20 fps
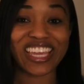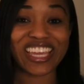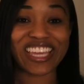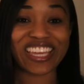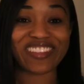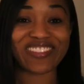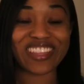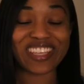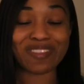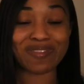
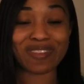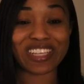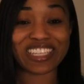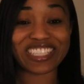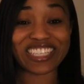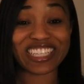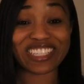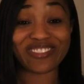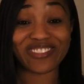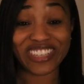if this
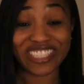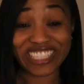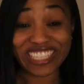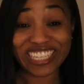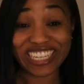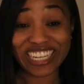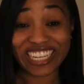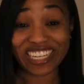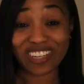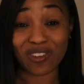message has
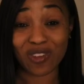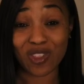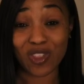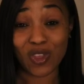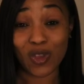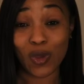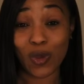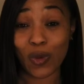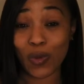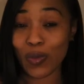resonated with
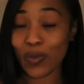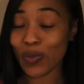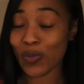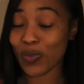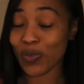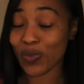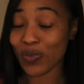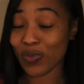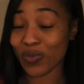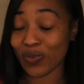you,
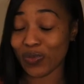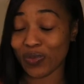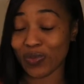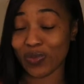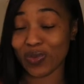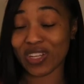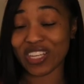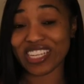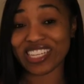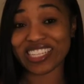
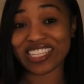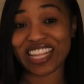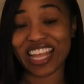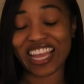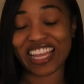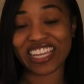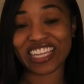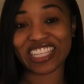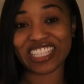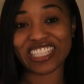please
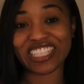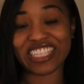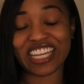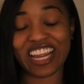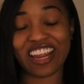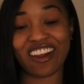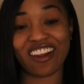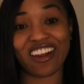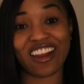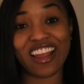like and
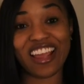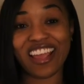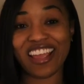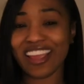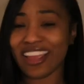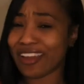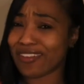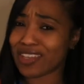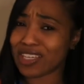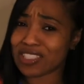share.
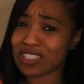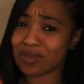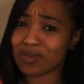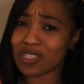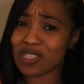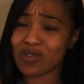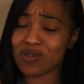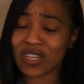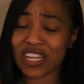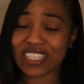If there's
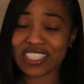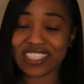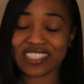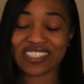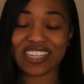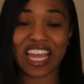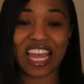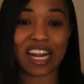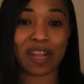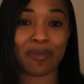something you would like to
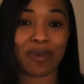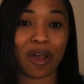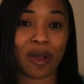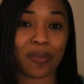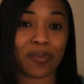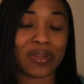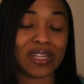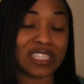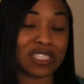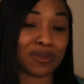chat about,
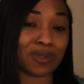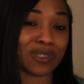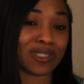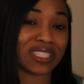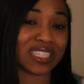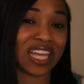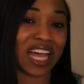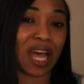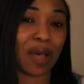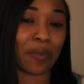please
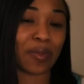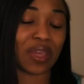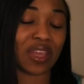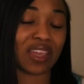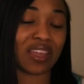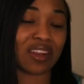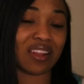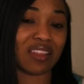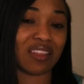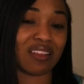post a comment
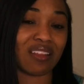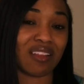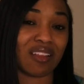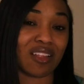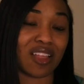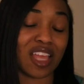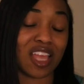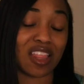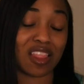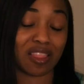
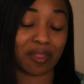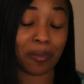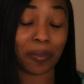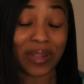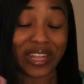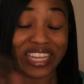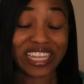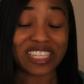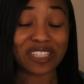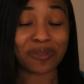and
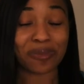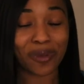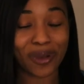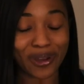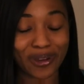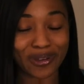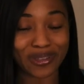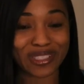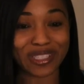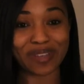please
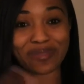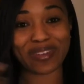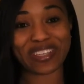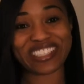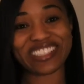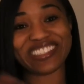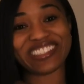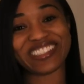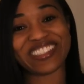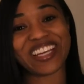post a
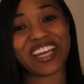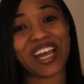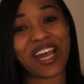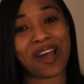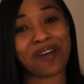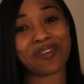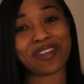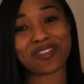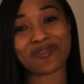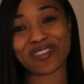message in the
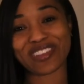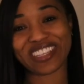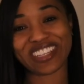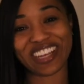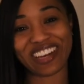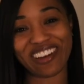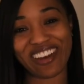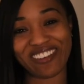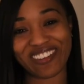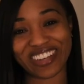comments below.
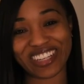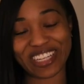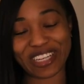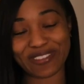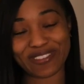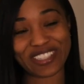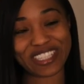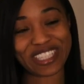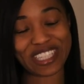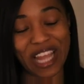I would
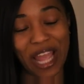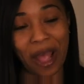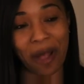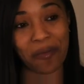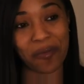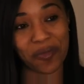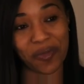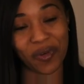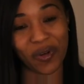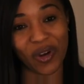love to
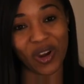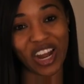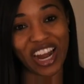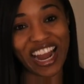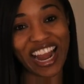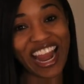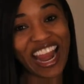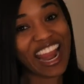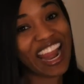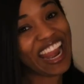chat more.
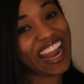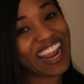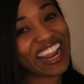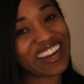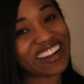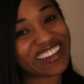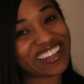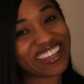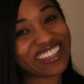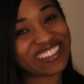
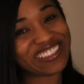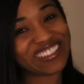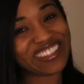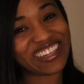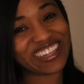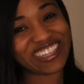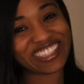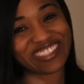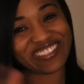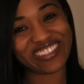And I'll catch you
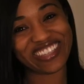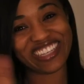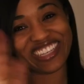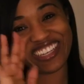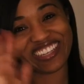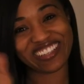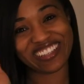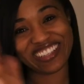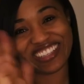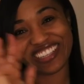in the next video.